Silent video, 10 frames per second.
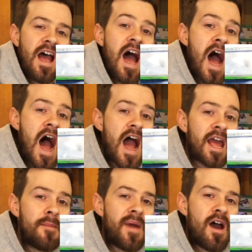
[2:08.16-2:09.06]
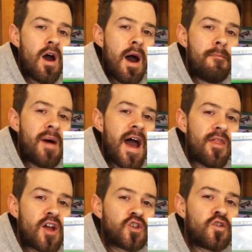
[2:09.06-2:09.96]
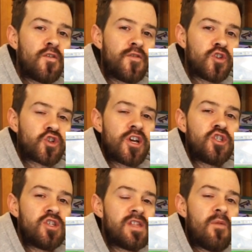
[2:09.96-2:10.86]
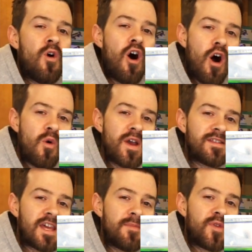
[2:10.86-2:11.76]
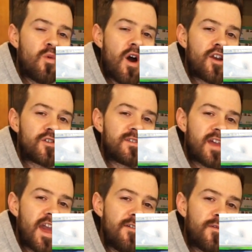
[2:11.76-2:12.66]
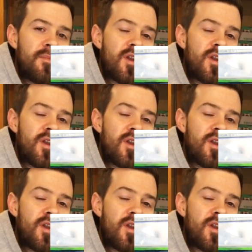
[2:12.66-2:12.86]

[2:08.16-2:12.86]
a high amount of biological filtration that will always keep the water safe,